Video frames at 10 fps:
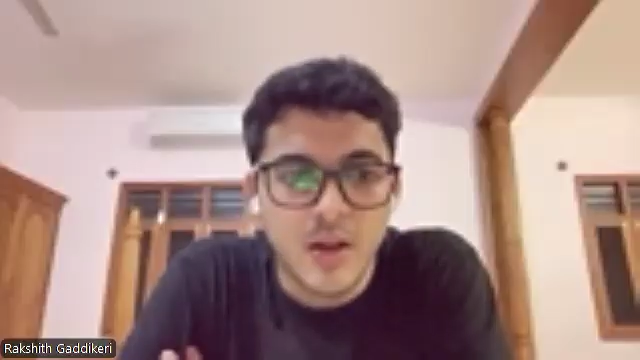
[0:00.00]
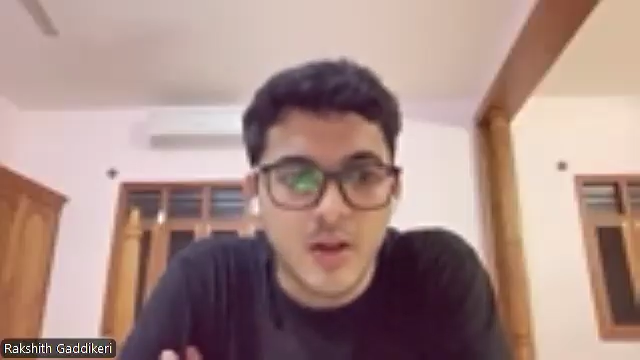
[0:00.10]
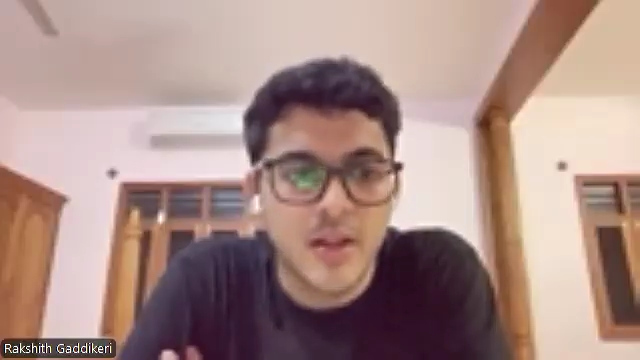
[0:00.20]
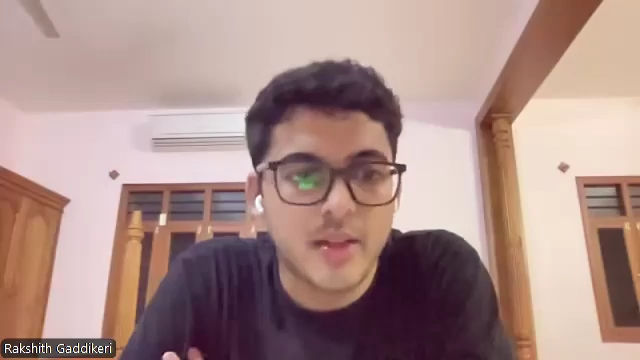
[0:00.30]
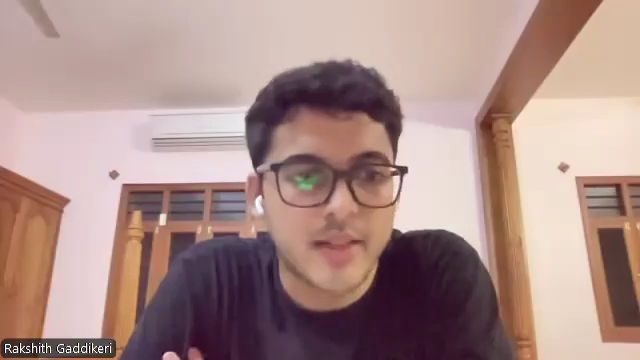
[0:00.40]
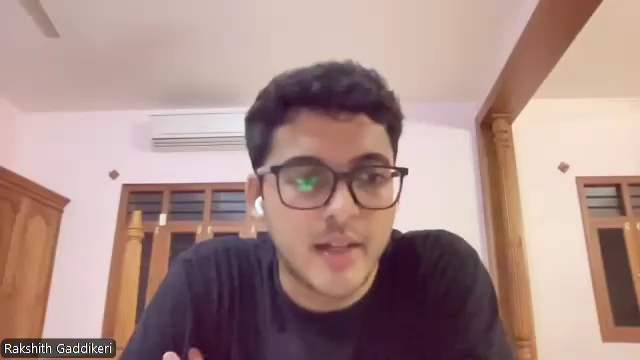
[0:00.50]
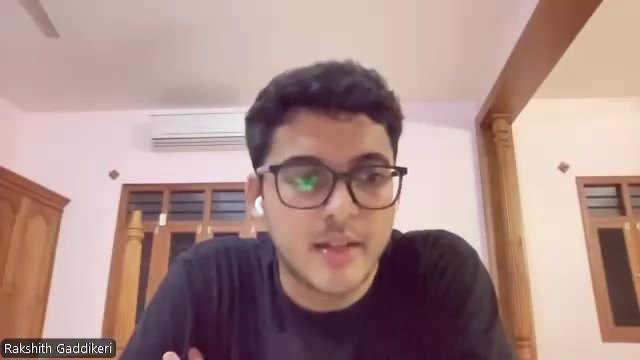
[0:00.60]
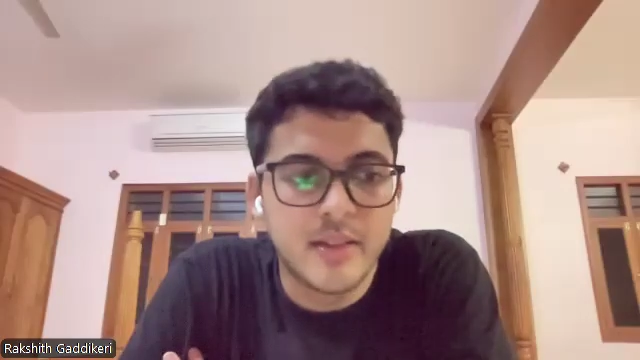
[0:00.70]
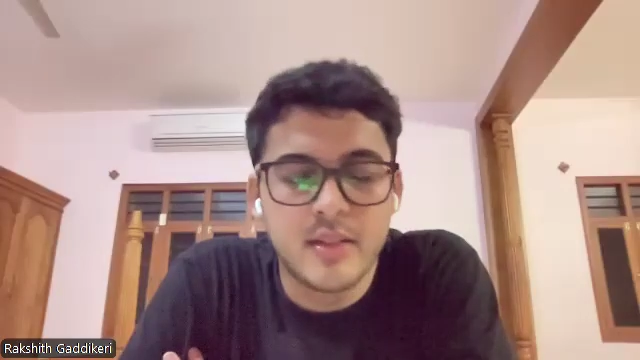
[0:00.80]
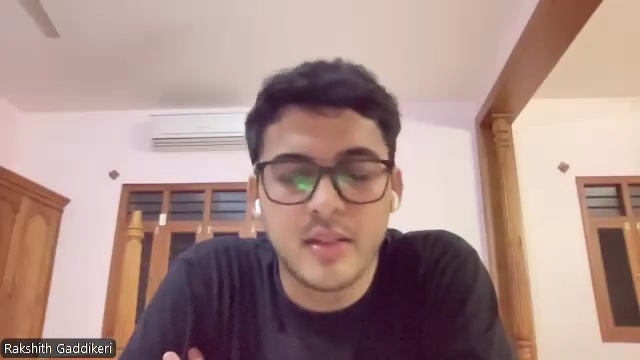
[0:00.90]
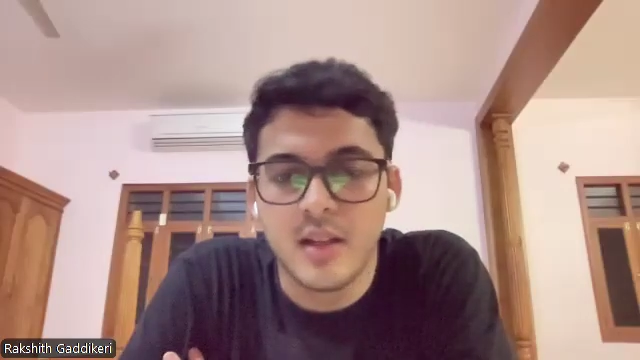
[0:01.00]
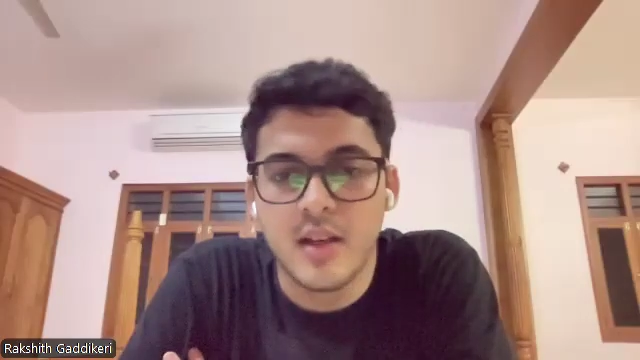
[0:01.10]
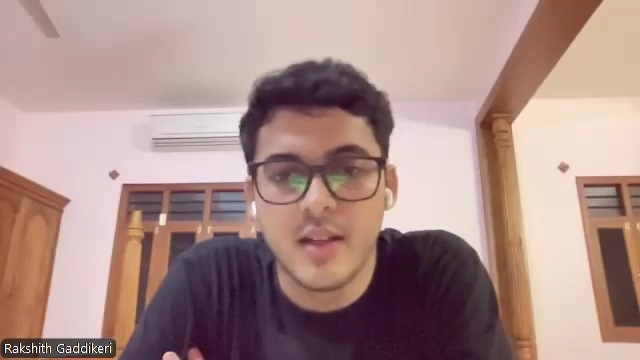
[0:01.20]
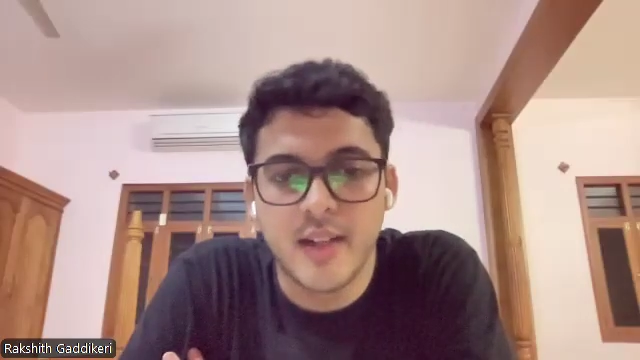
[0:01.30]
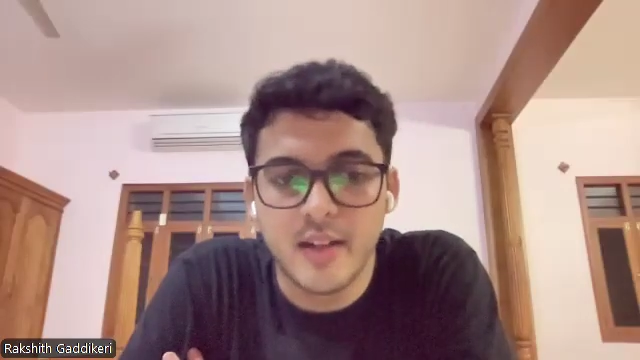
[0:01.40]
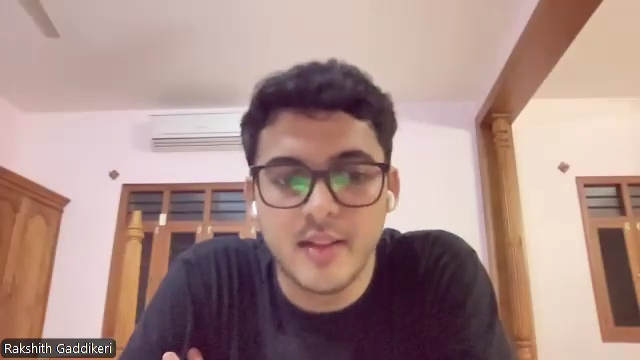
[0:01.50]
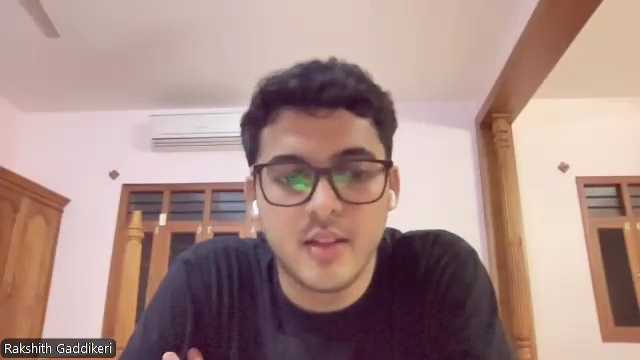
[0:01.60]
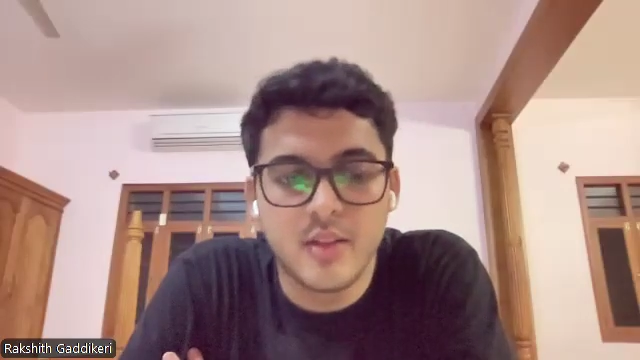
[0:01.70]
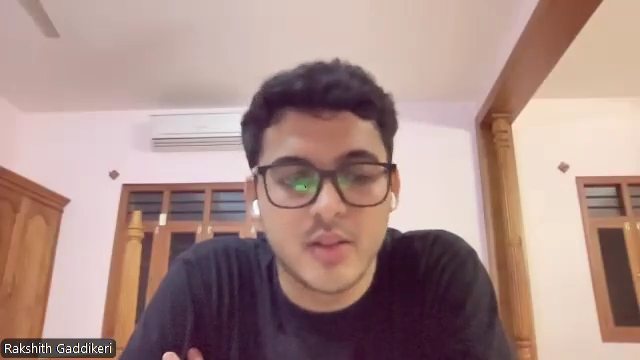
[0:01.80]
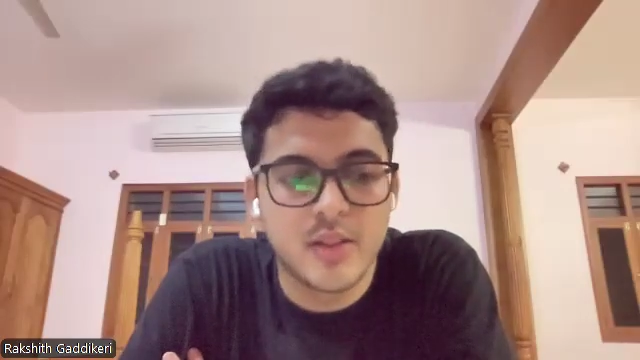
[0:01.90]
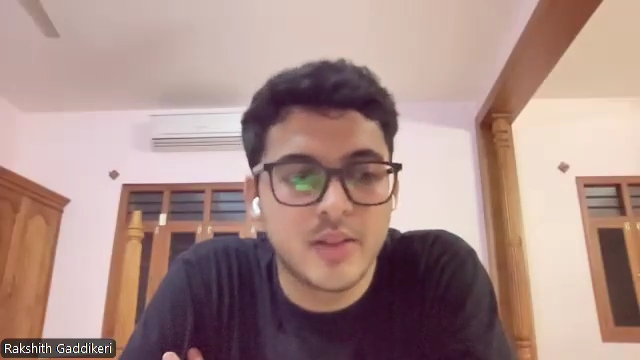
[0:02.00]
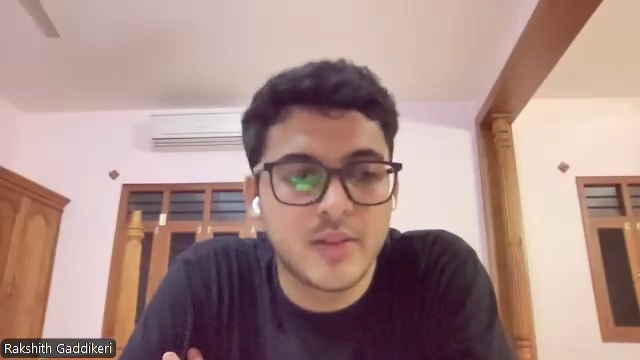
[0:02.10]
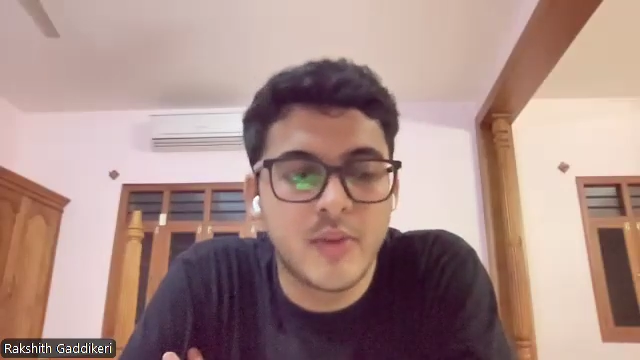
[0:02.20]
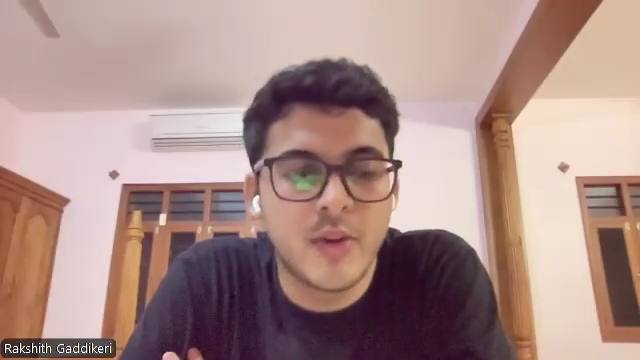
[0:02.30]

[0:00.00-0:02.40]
Okay, statistics questions.